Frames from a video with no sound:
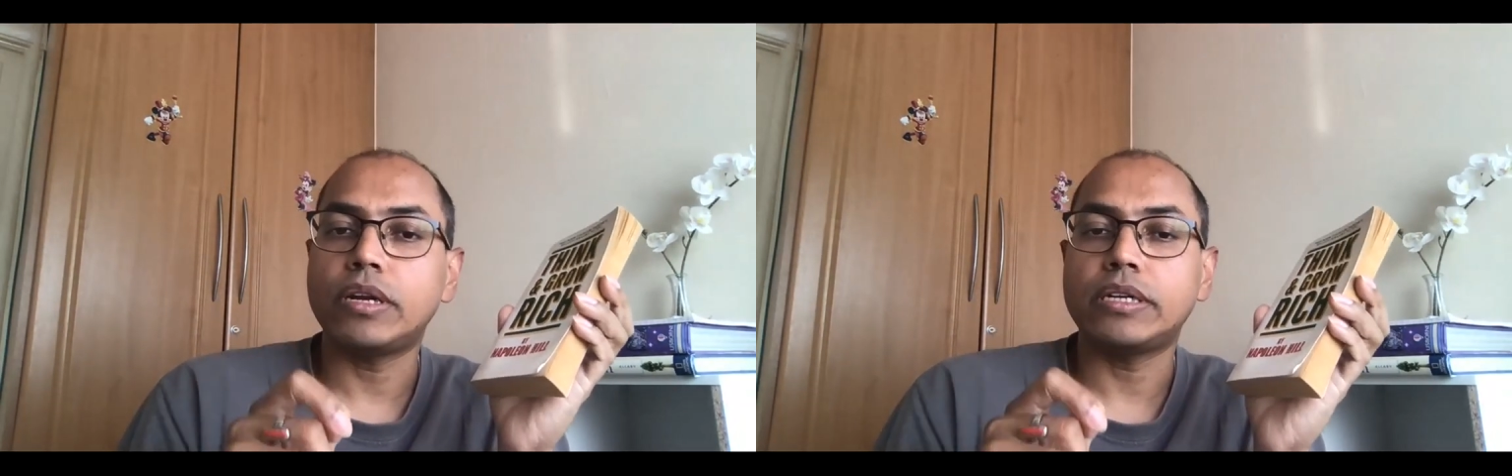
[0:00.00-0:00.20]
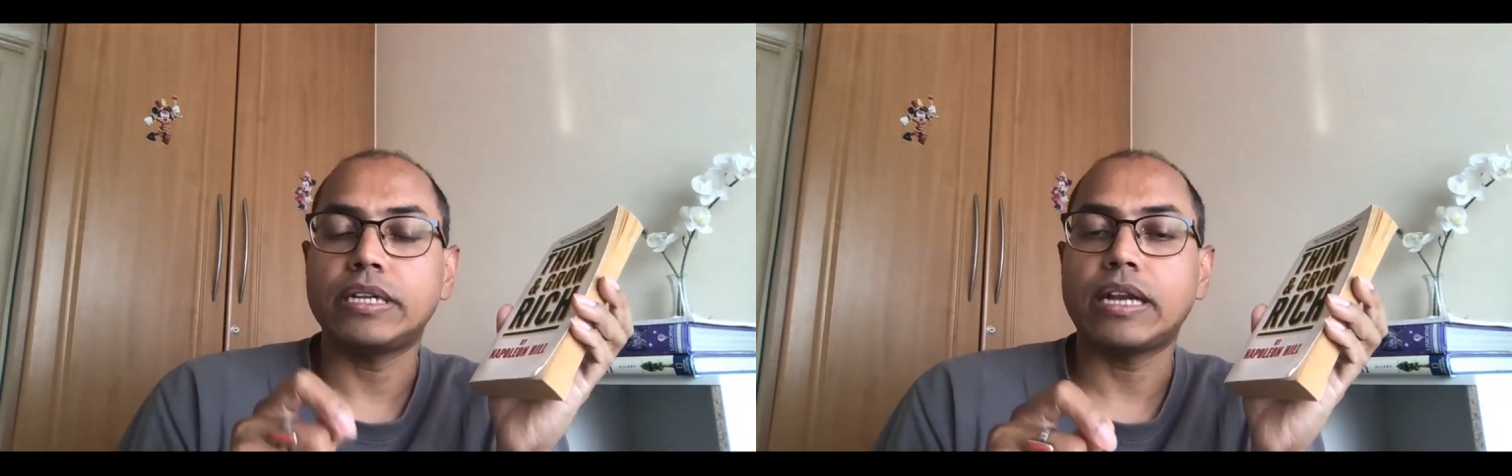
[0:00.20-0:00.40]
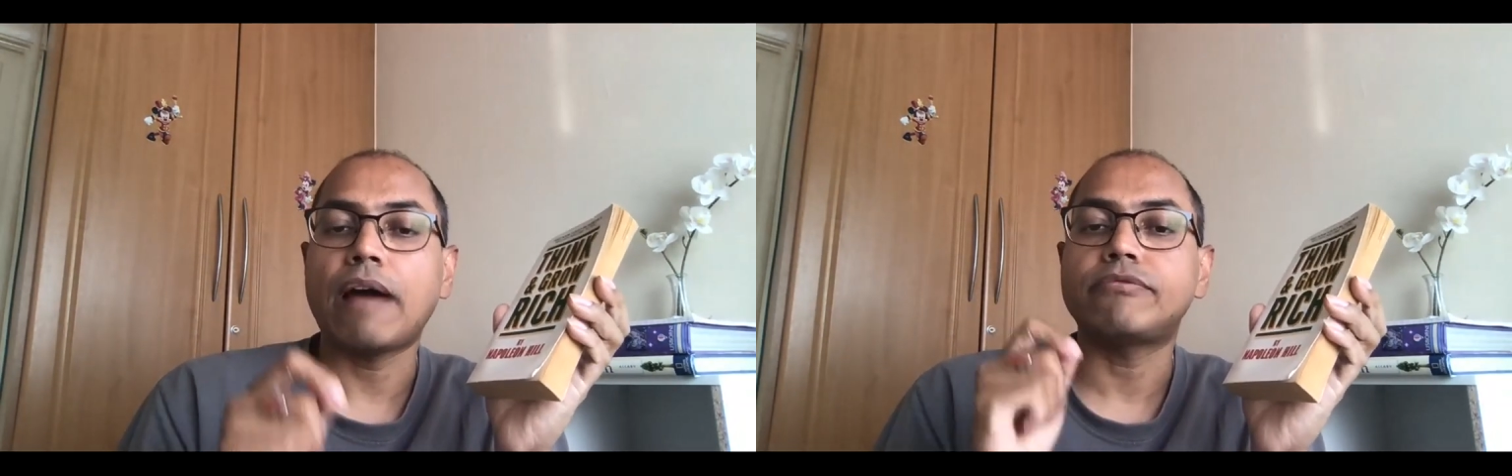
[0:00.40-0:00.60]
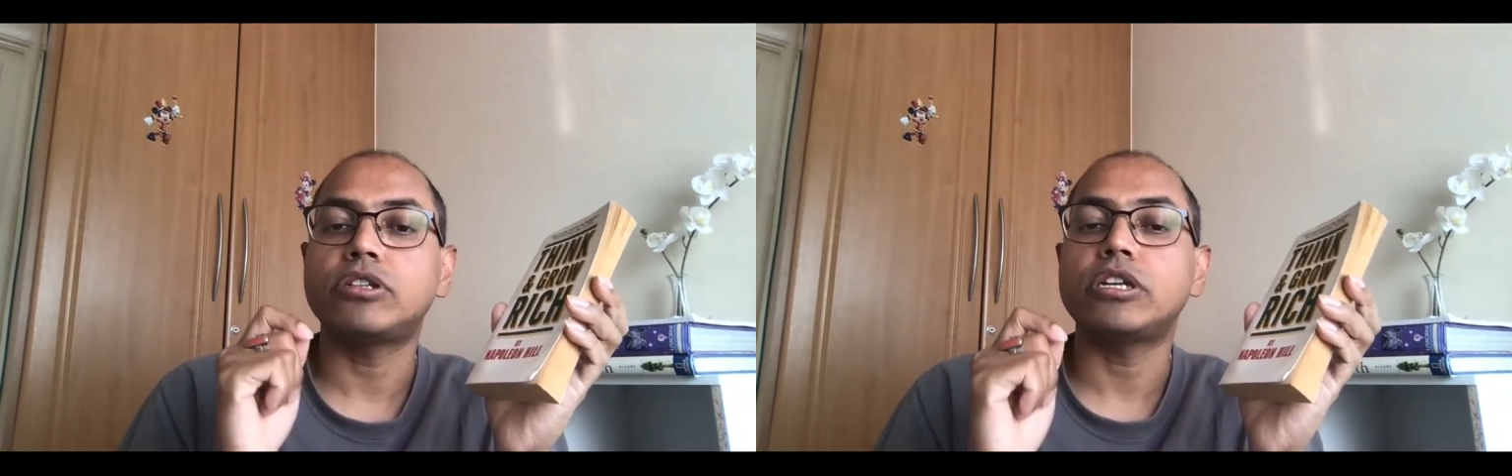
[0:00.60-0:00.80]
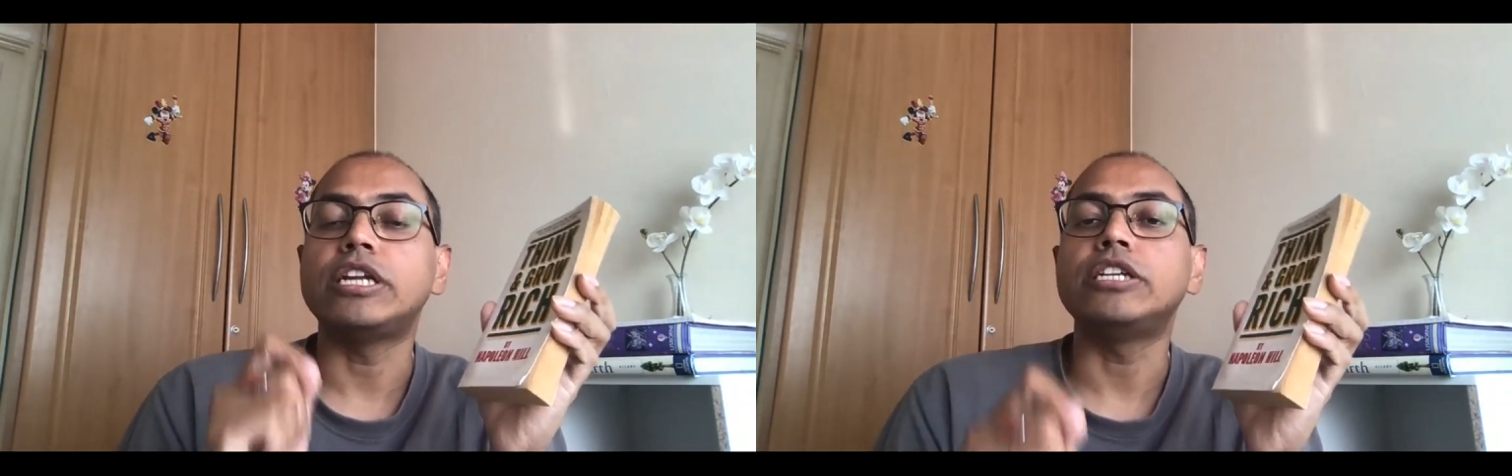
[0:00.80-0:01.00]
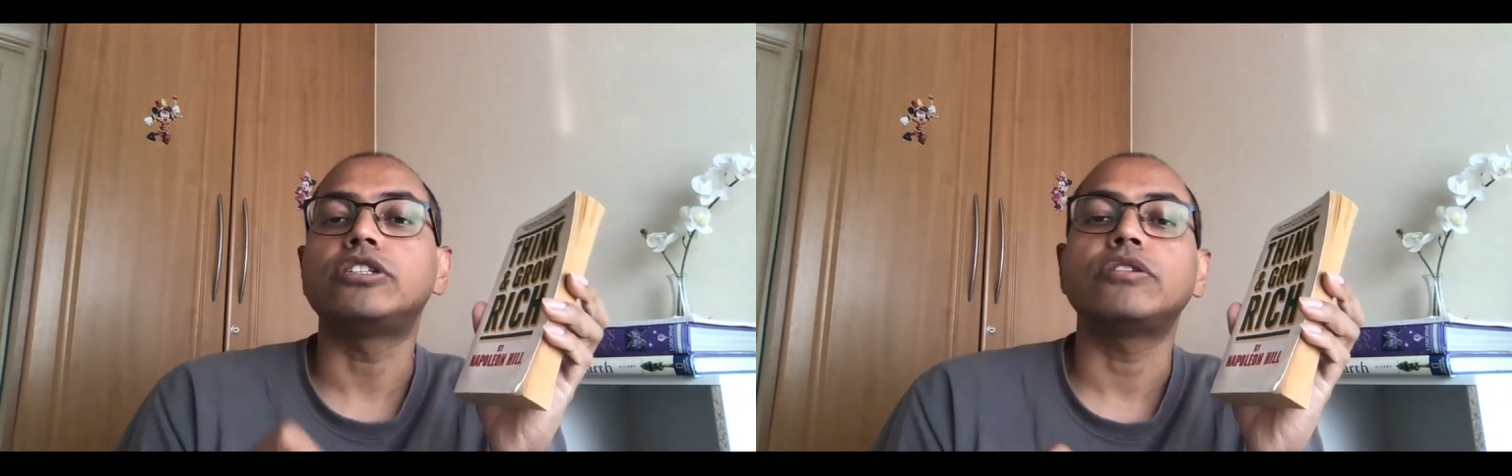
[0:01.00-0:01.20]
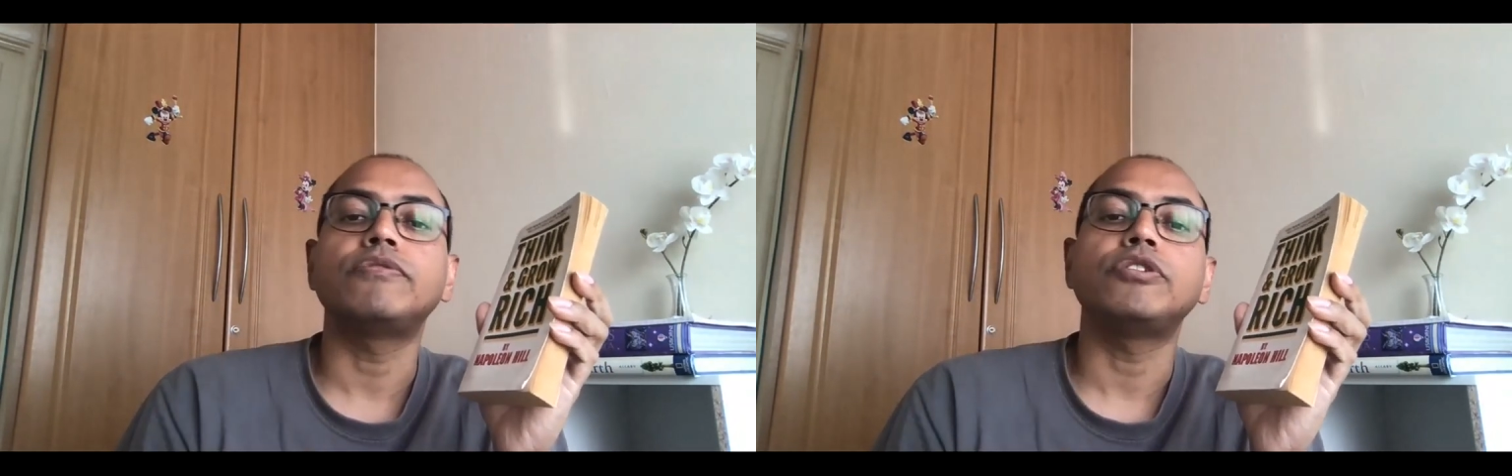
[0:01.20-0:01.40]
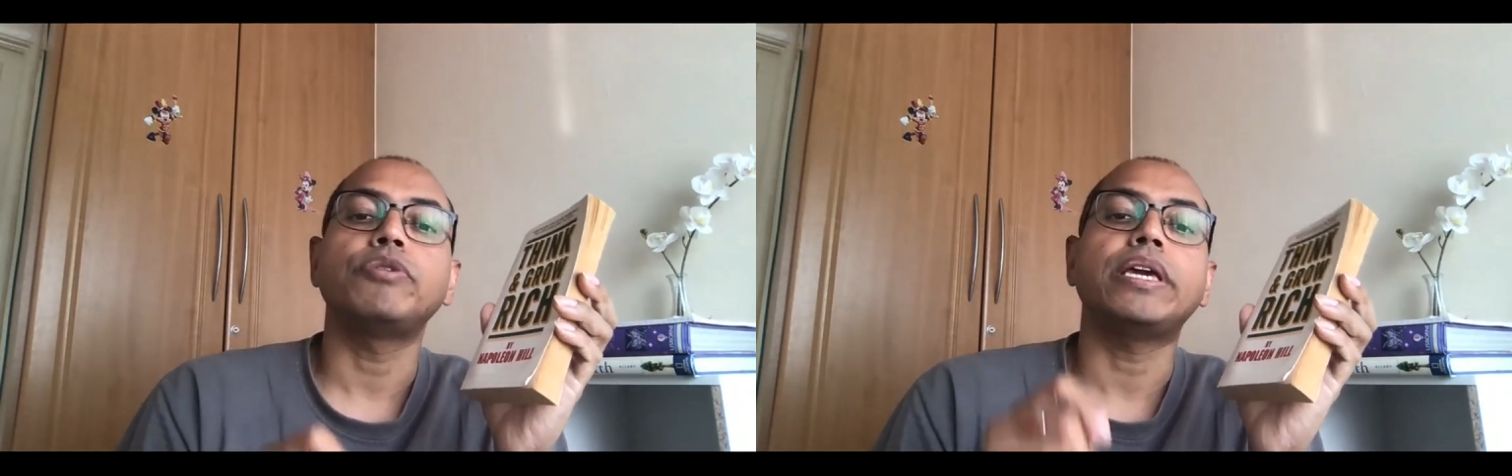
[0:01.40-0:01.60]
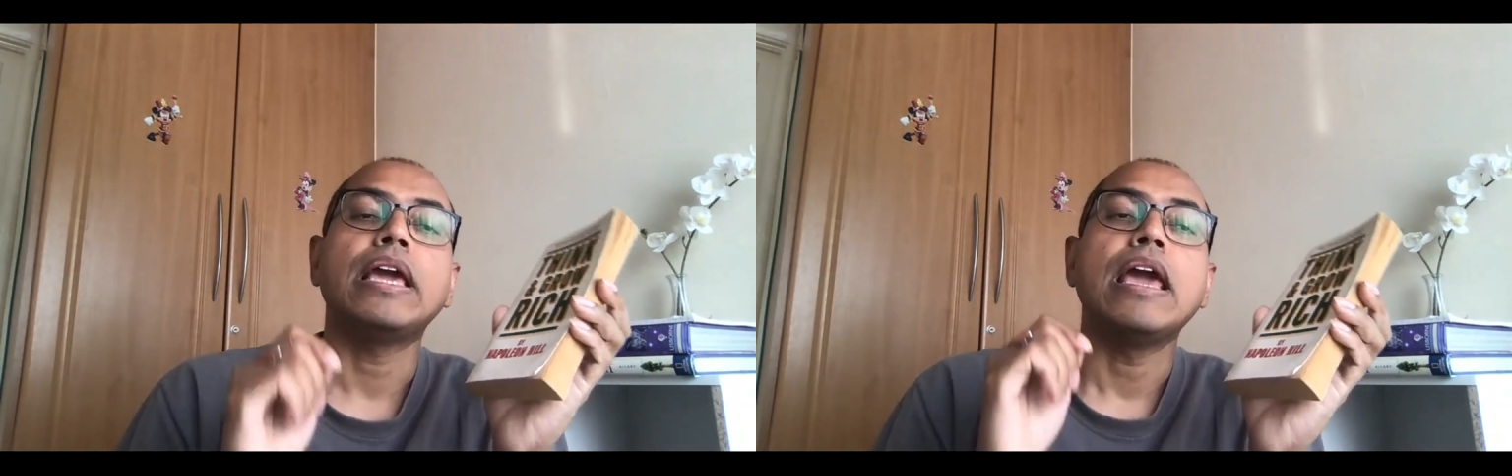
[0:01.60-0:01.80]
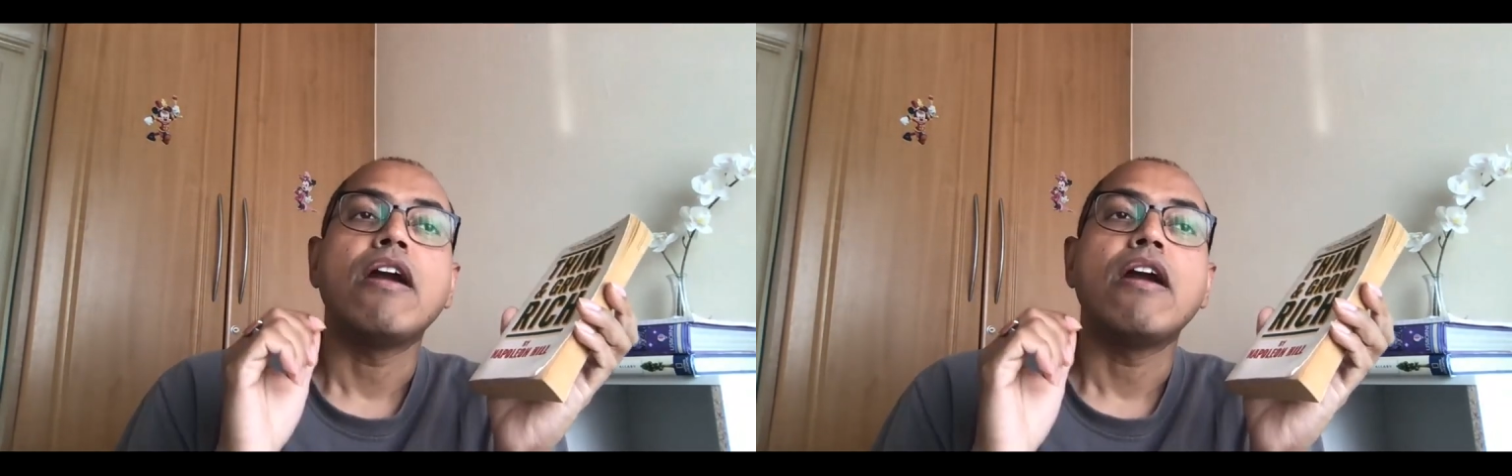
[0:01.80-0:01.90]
written after interviewing